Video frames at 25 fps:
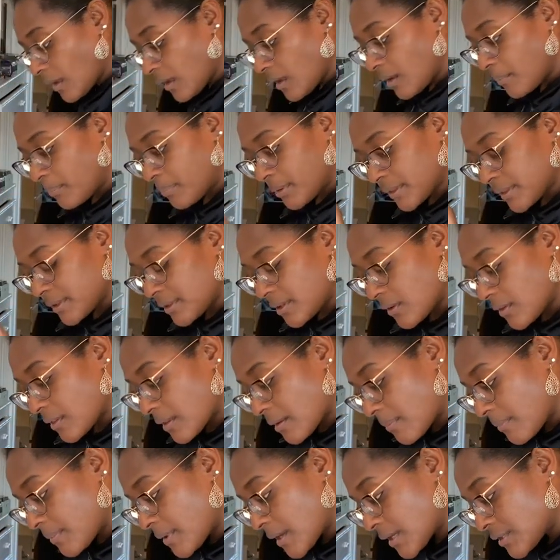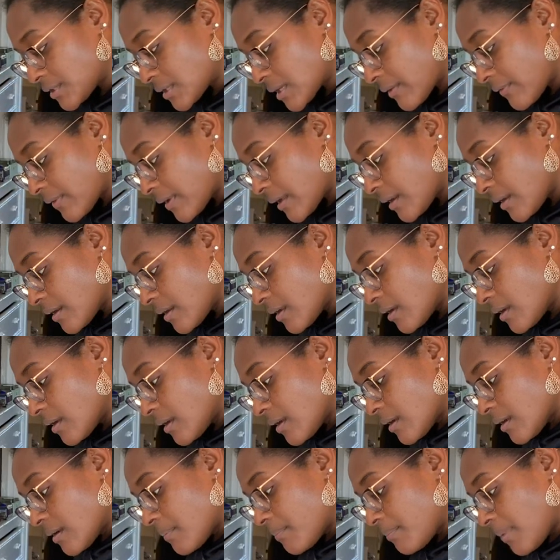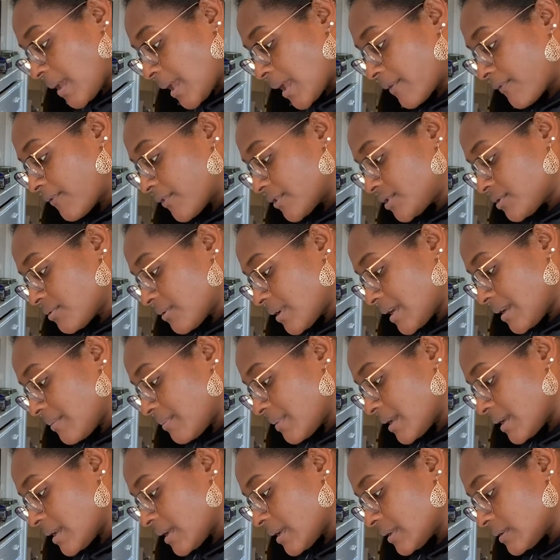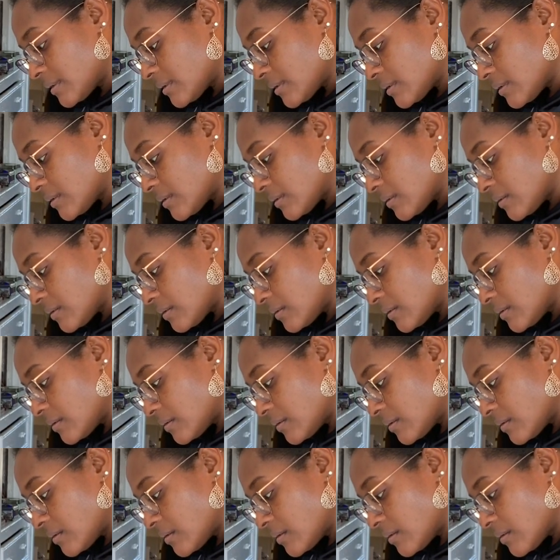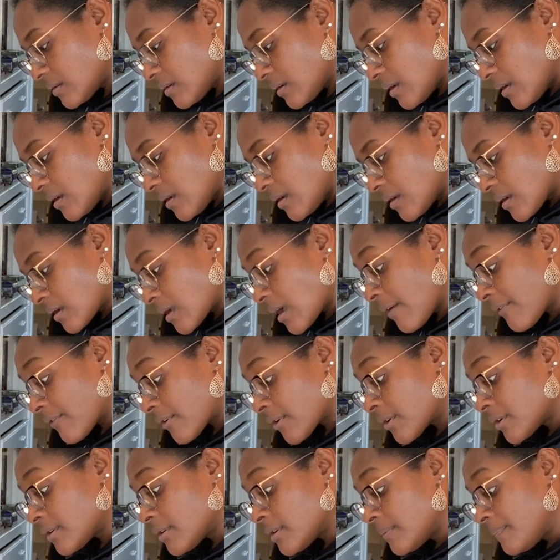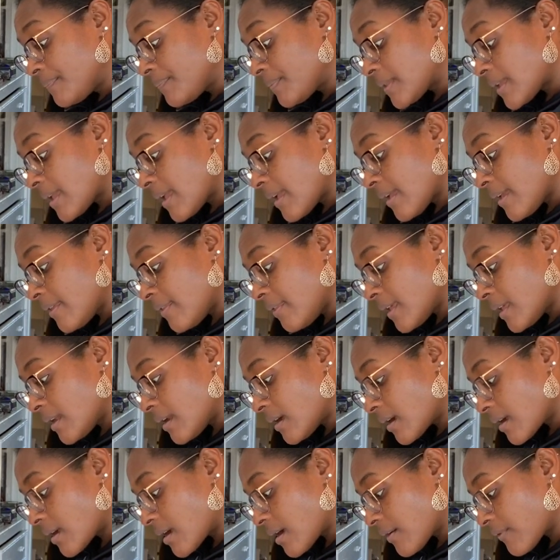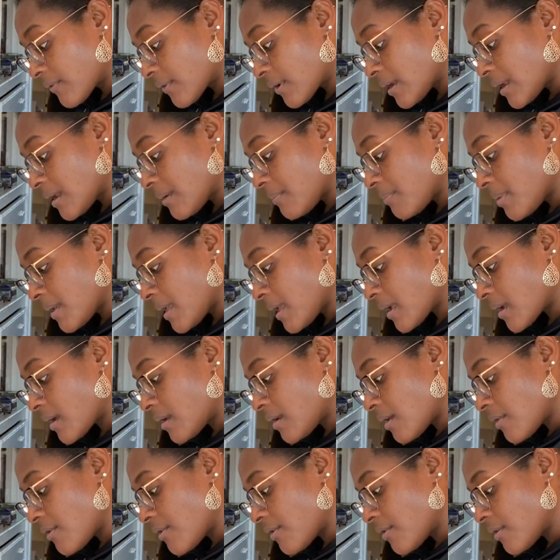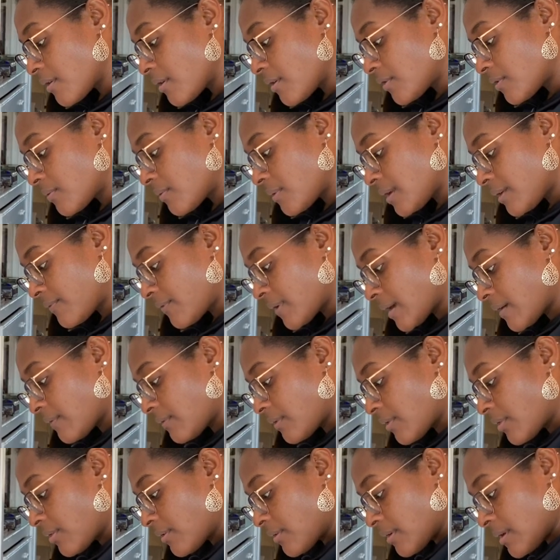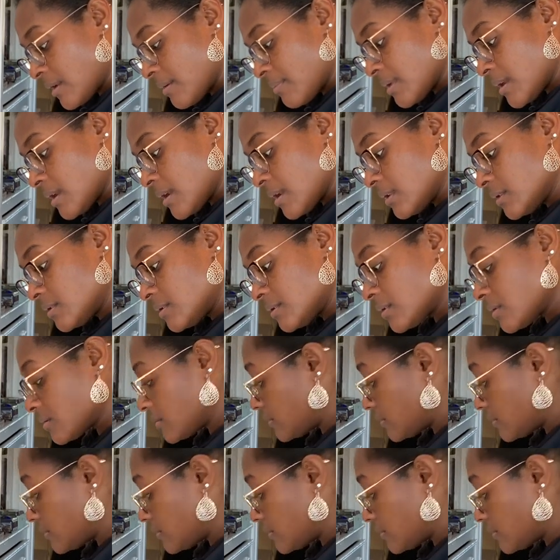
Put the dough in the Dutch oven, bake for 20 minutes, covered, and then uncover it and bake another 25 to 30 minutes